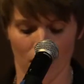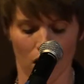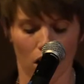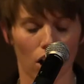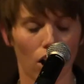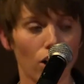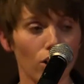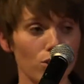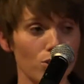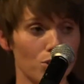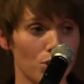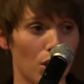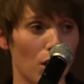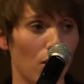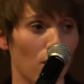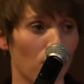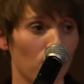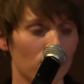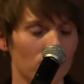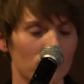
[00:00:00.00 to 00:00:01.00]

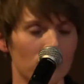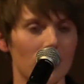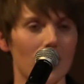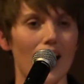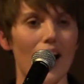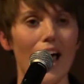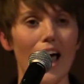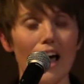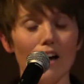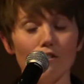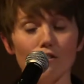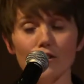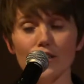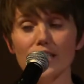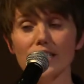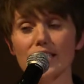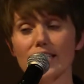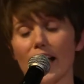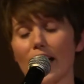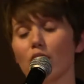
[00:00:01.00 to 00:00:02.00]
Also,
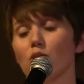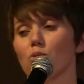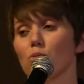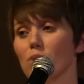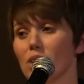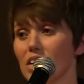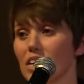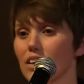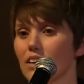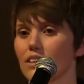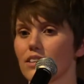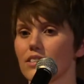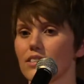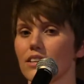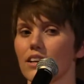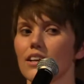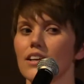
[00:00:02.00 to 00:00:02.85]
every 10 weeks,